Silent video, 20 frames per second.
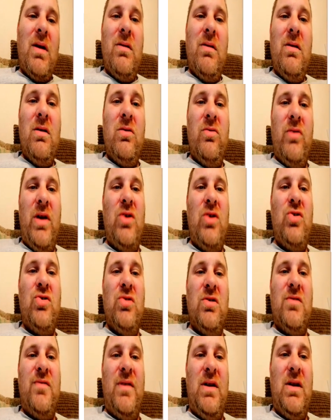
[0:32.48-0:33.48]
The
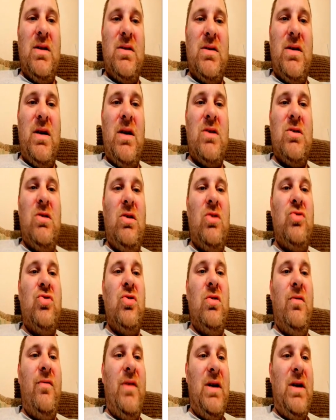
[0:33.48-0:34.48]
credentials fallacy is a
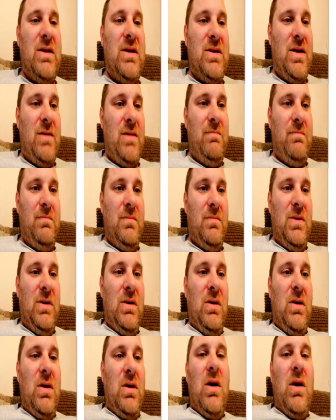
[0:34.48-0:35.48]
logical fallacy,
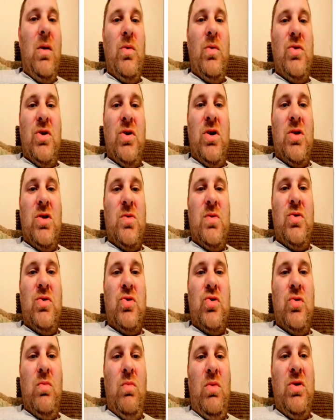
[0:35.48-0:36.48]
which occurs when
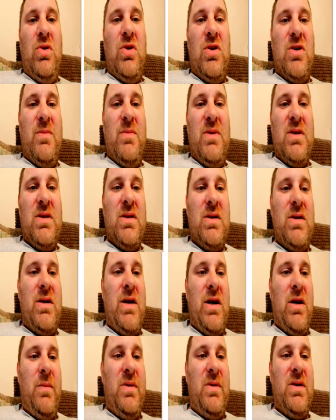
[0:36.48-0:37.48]
someone dismisses an
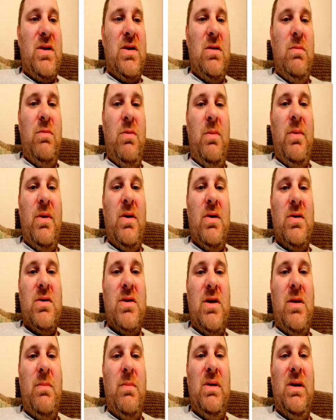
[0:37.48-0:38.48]
argument simply because
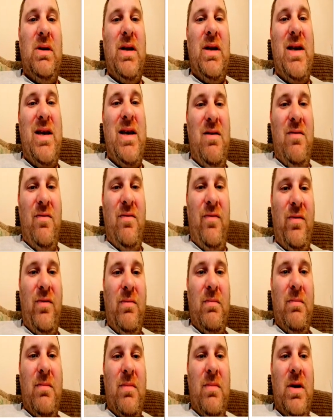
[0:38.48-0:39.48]
they believe
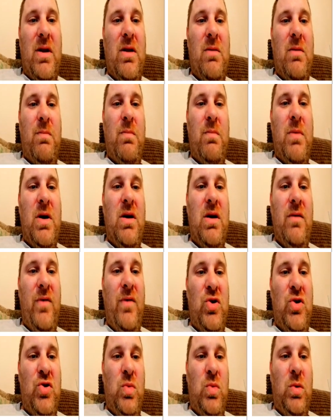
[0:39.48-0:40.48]
that the
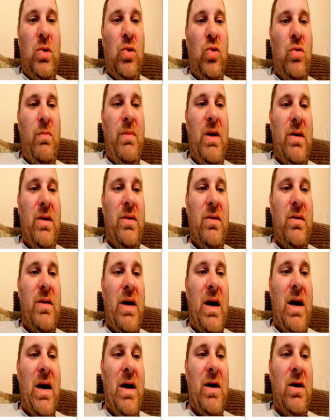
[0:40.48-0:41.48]
individual who made
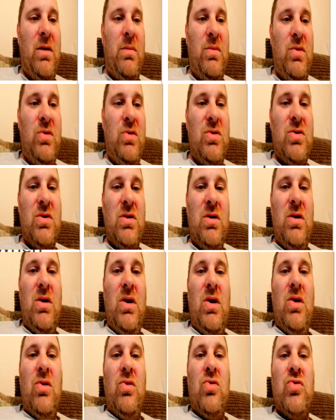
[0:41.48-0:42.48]
that argument
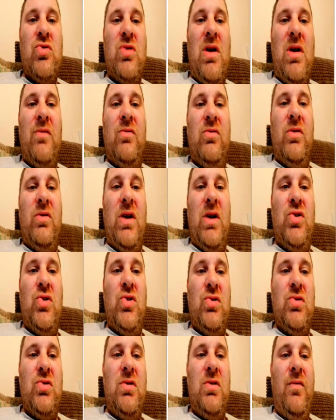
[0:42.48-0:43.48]
doesn't have
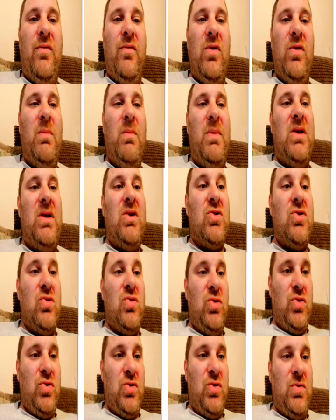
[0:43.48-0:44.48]
credentials in the field being
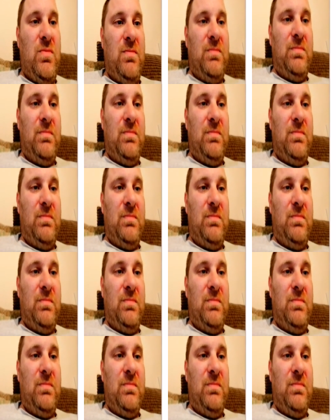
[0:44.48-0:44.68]
discussed.